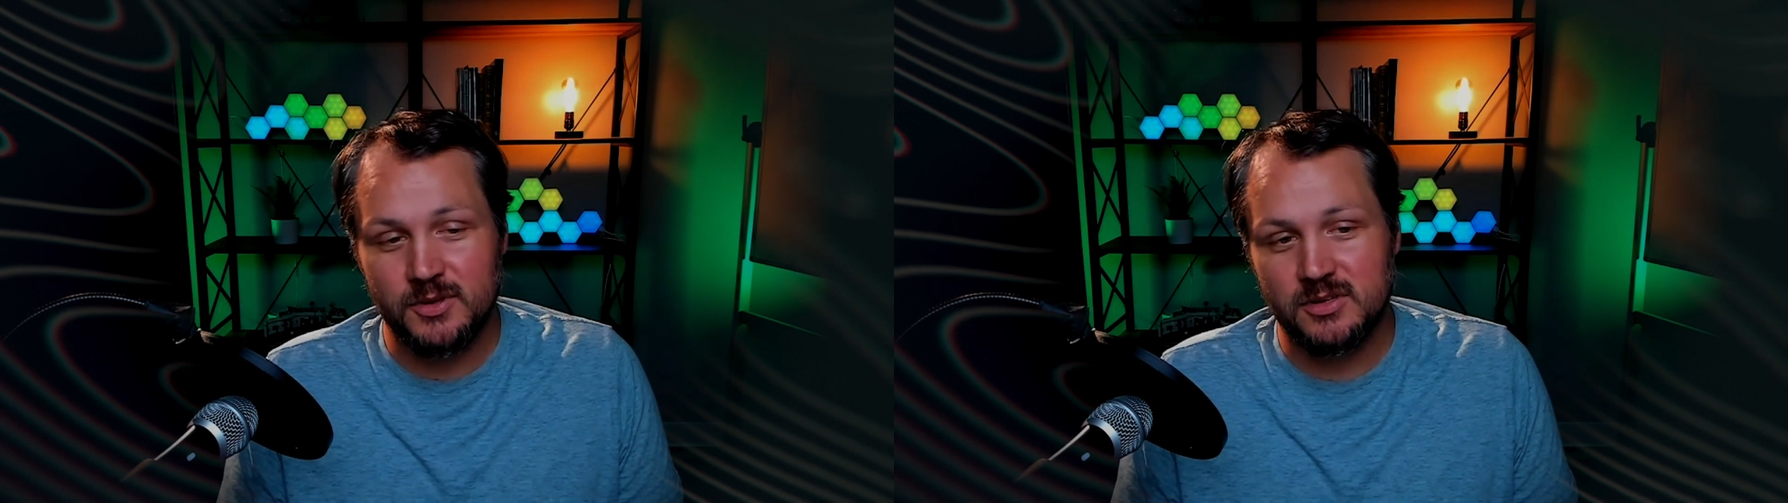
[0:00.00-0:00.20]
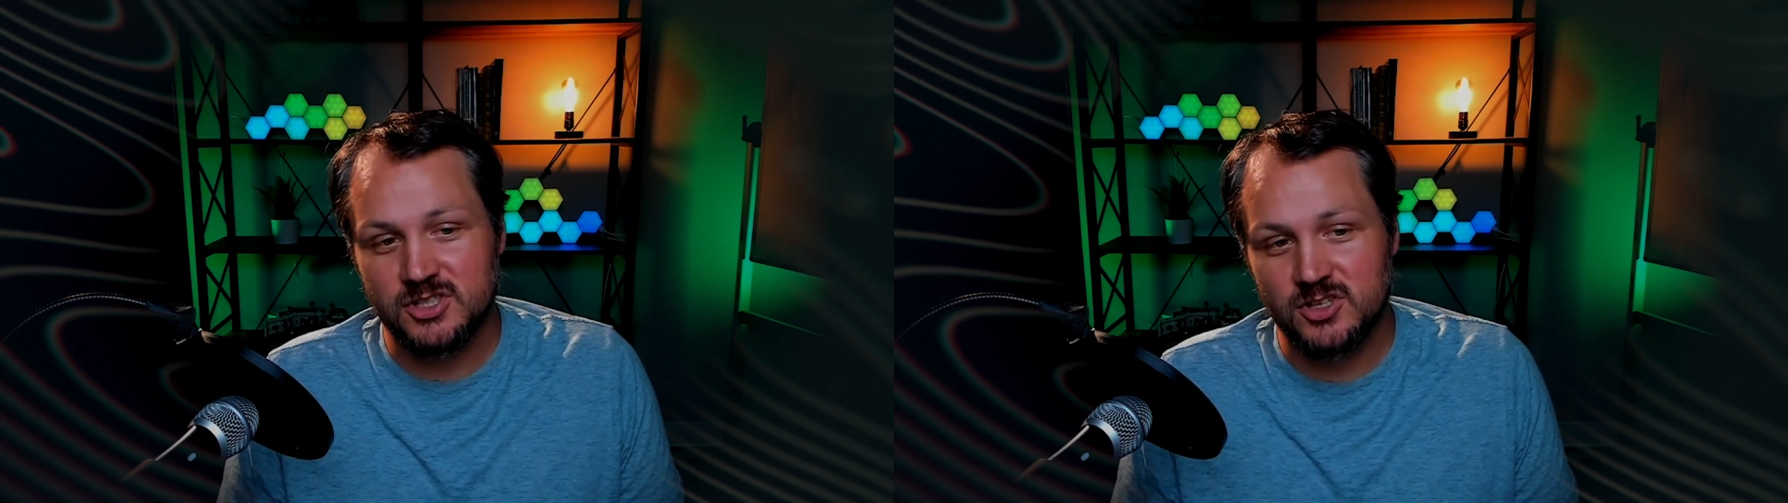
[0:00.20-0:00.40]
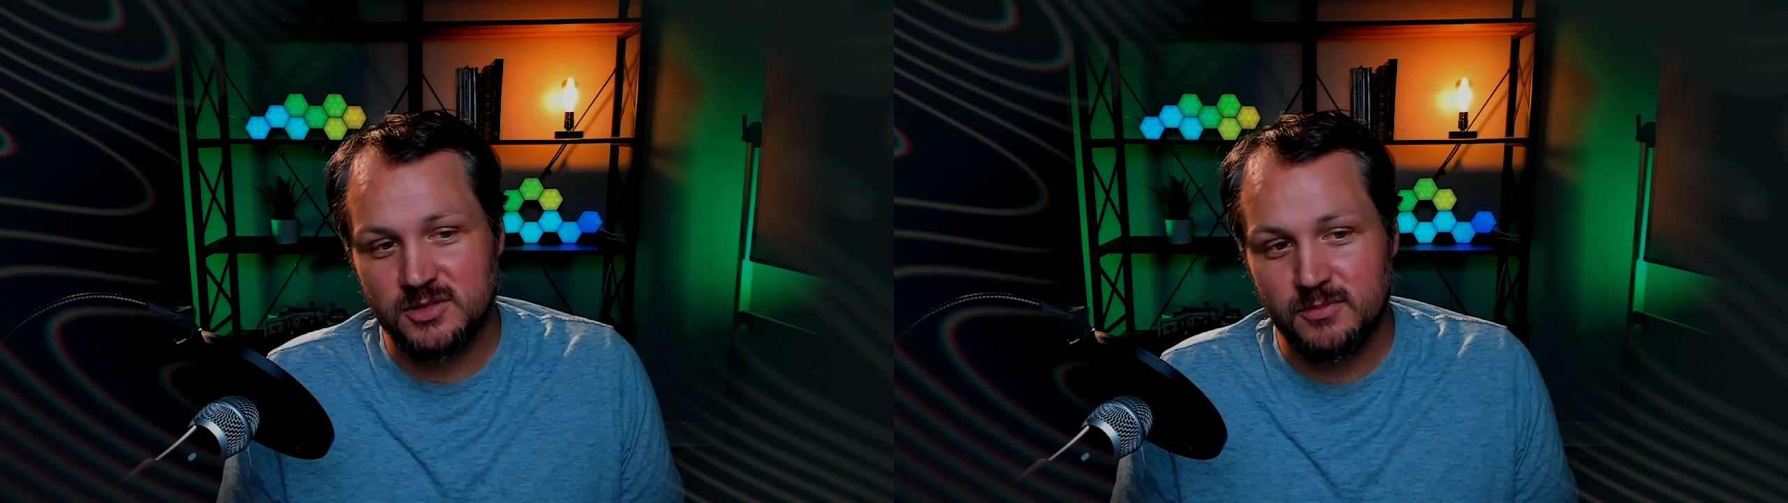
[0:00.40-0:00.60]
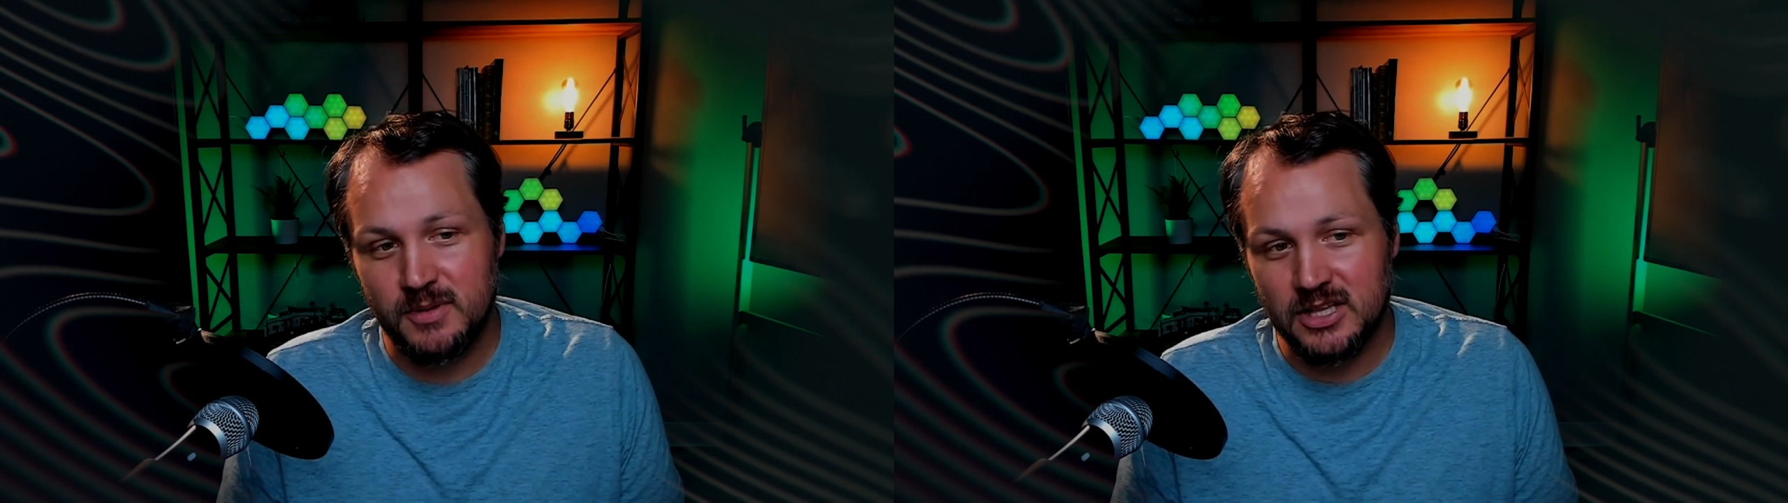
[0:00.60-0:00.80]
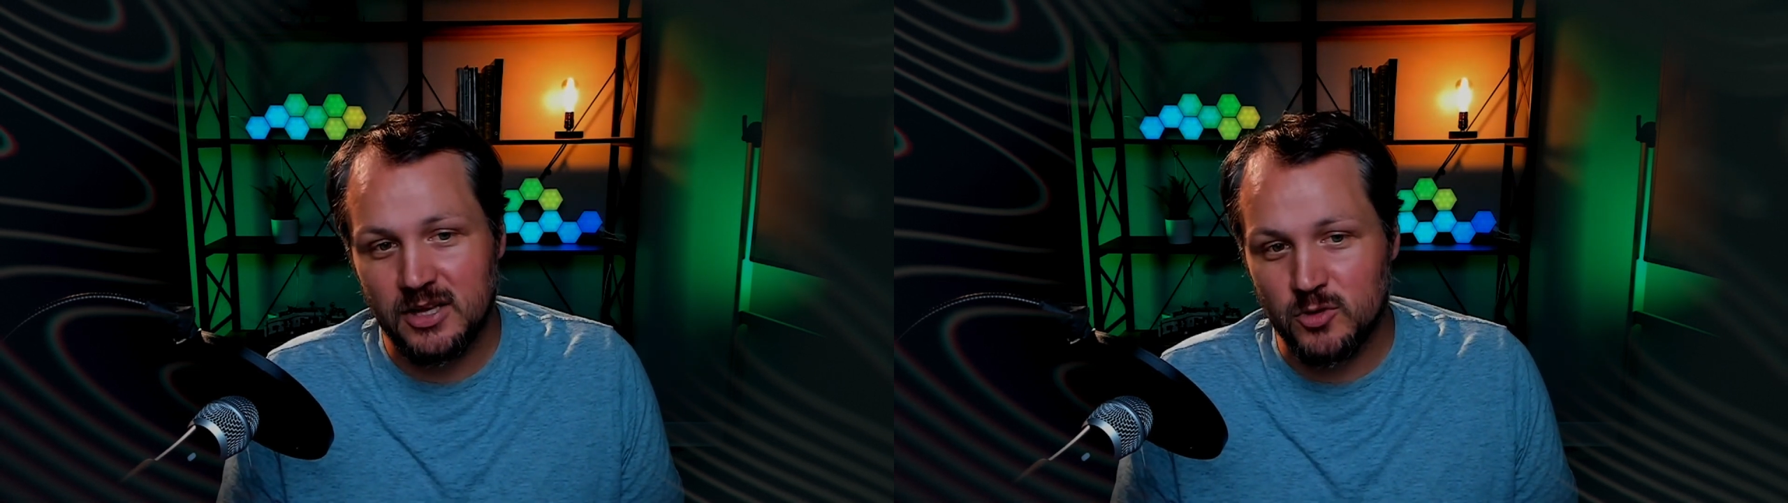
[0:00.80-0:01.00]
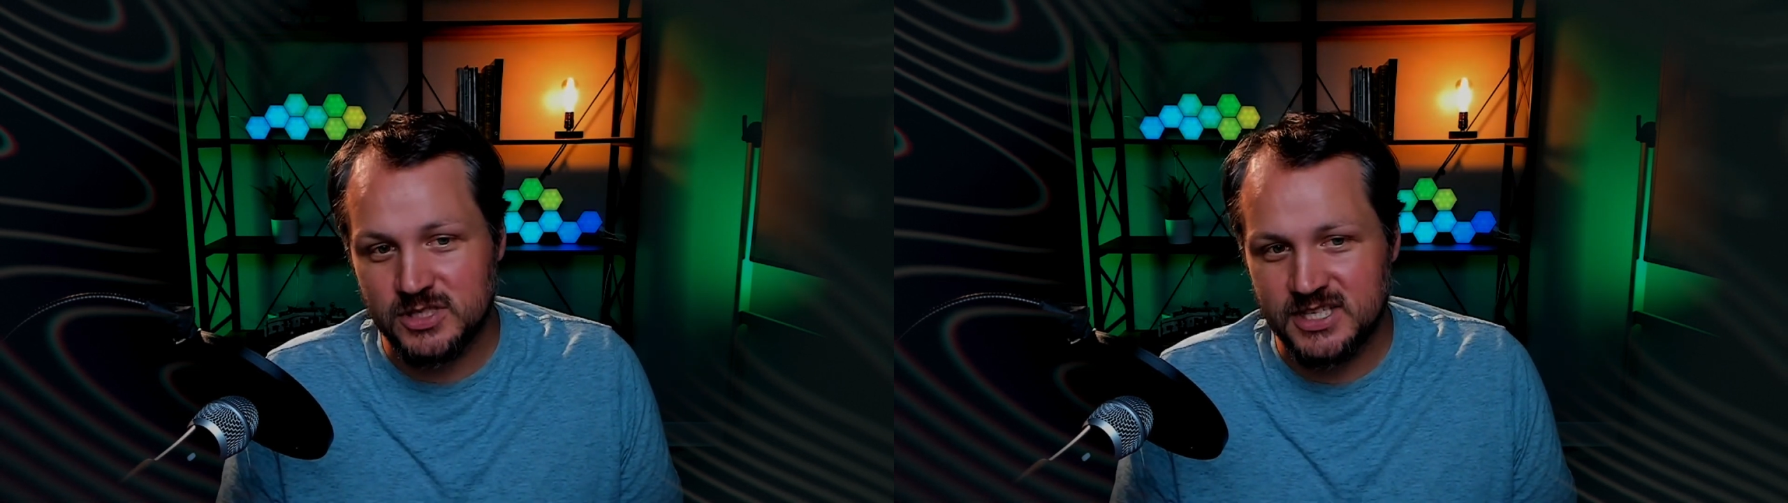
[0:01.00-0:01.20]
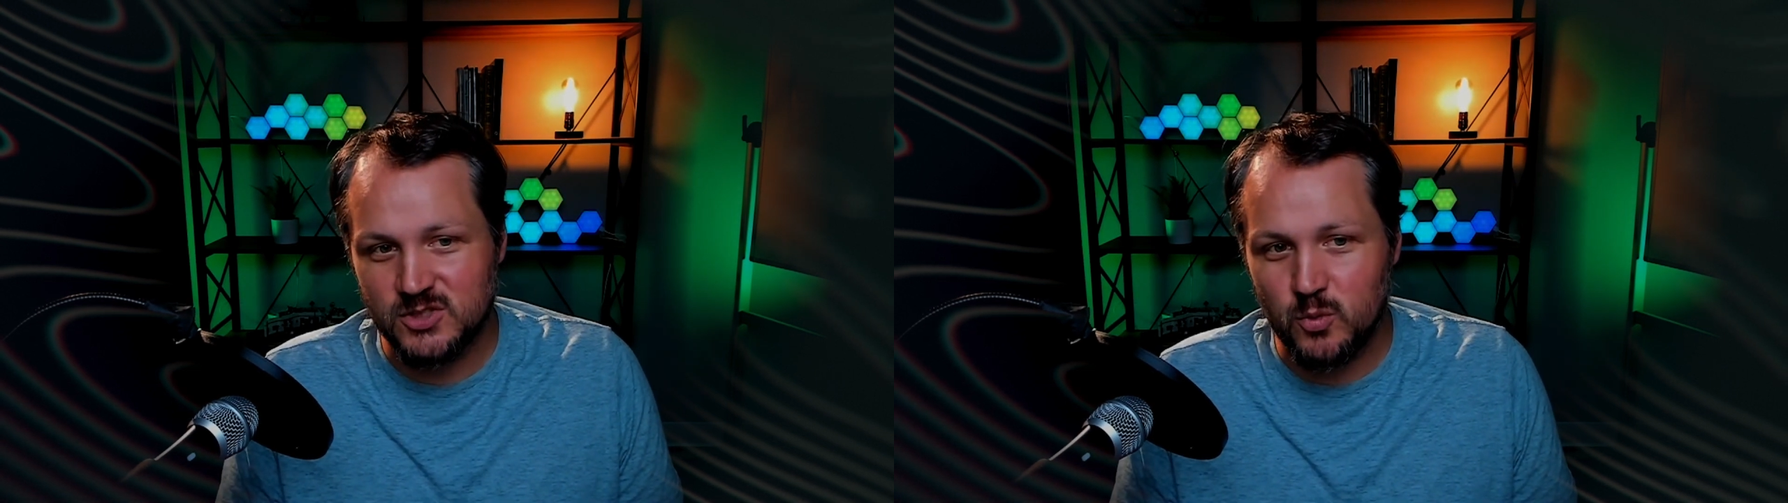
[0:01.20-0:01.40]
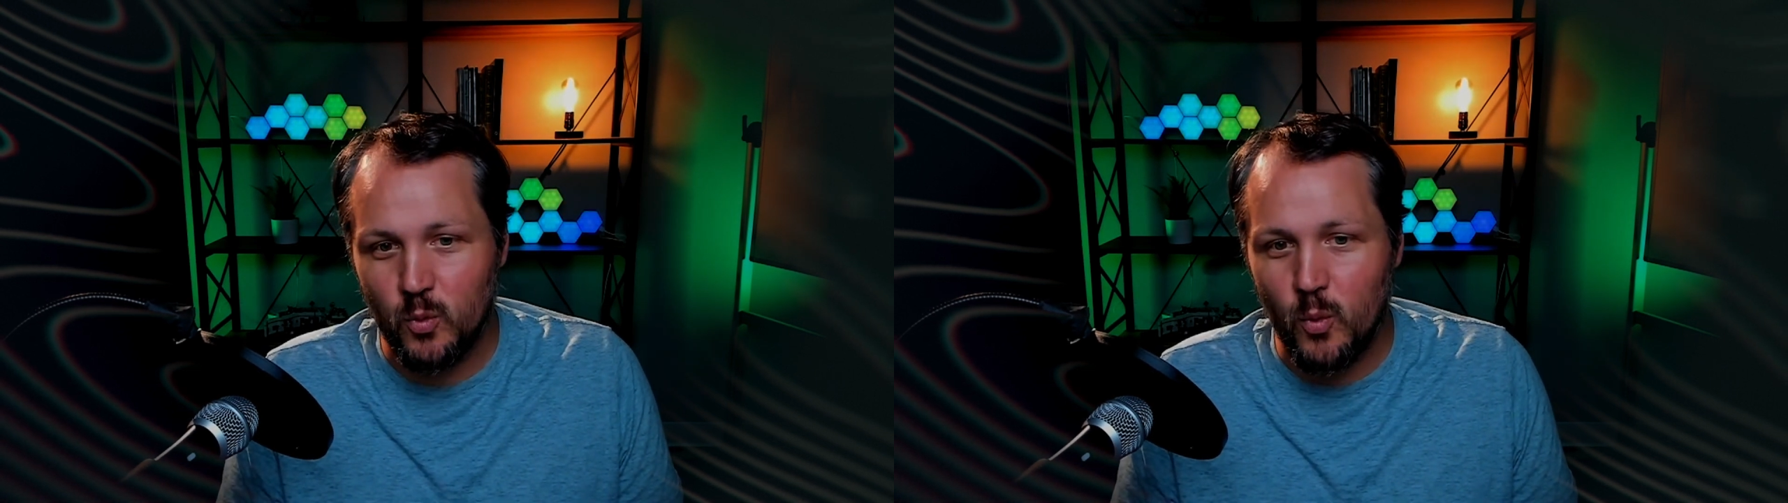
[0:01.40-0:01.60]
and it starts to make a lot more
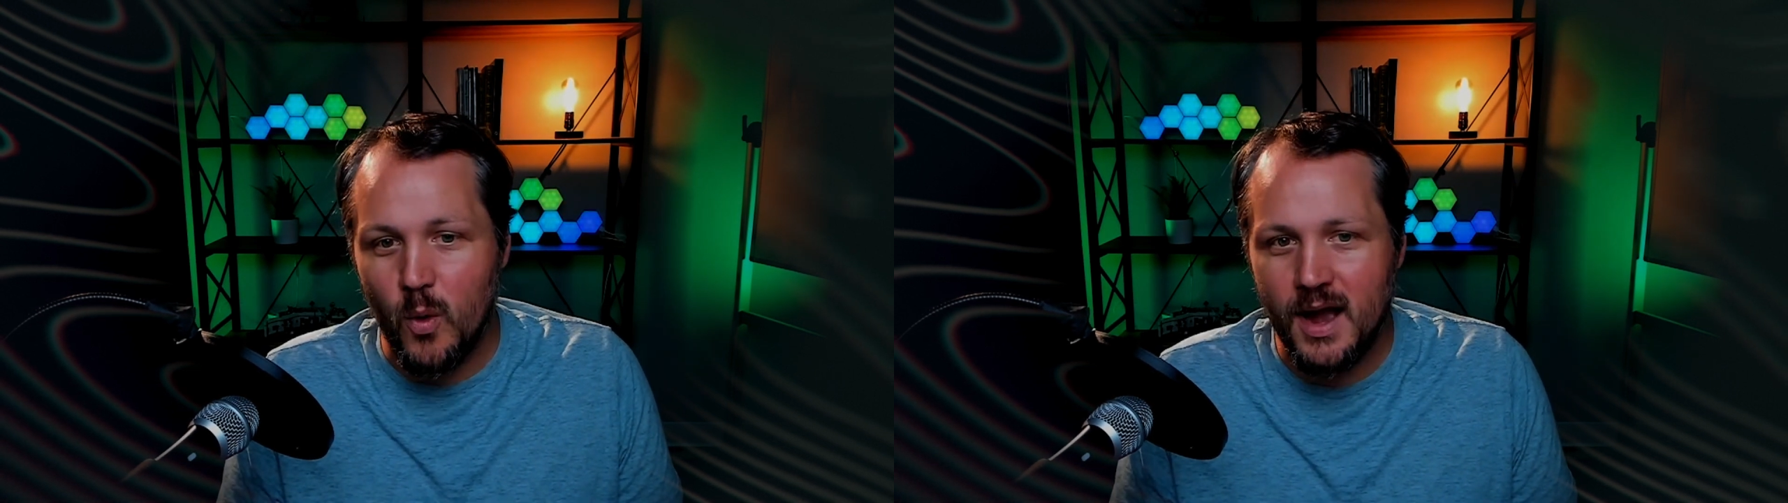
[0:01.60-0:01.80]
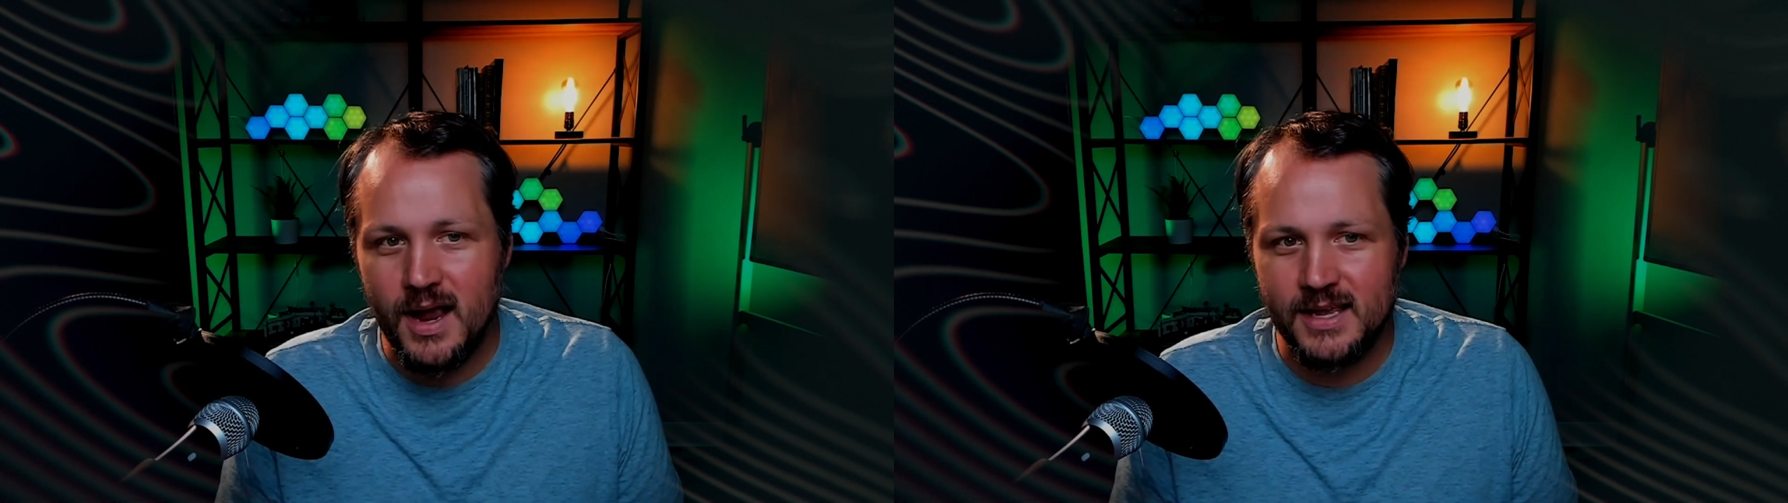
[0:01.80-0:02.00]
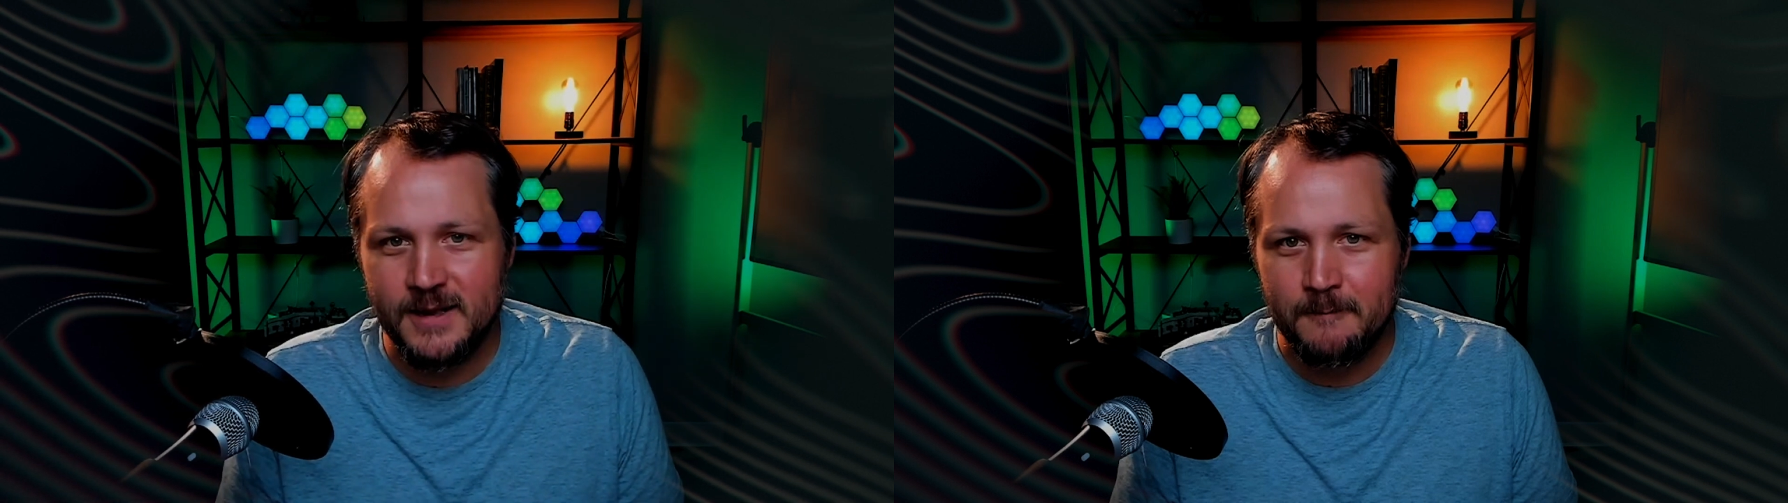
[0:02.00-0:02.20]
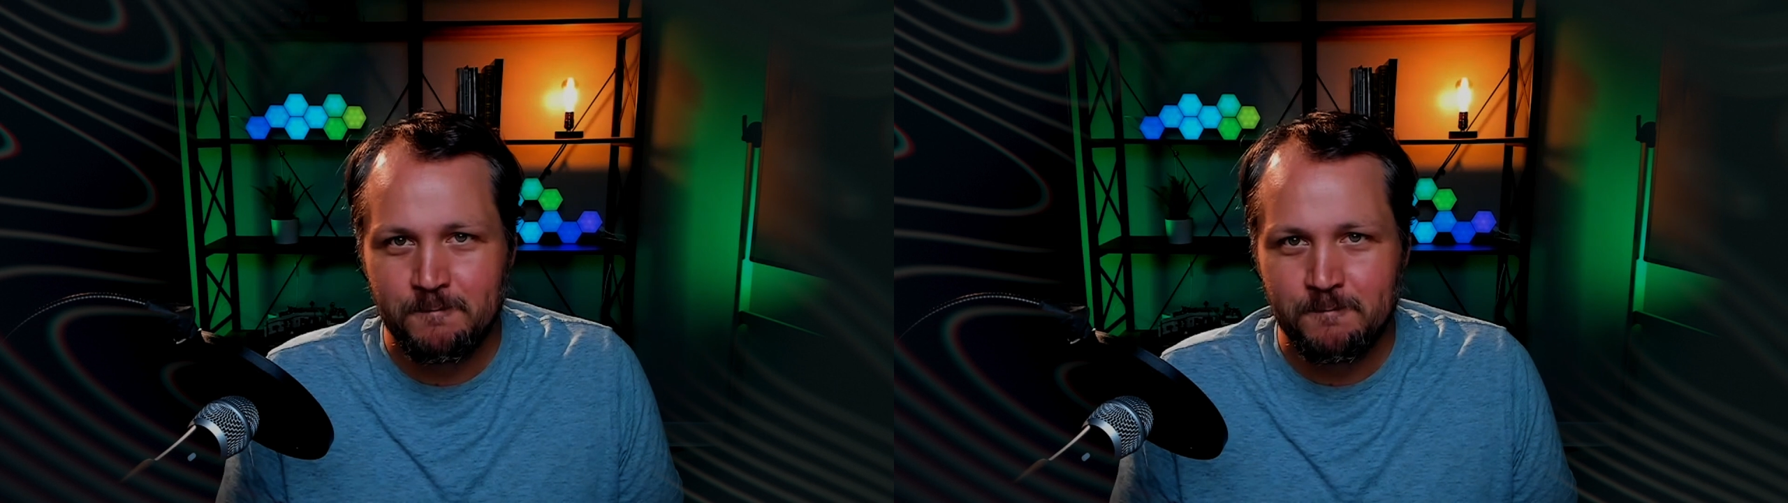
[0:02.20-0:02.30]
sense why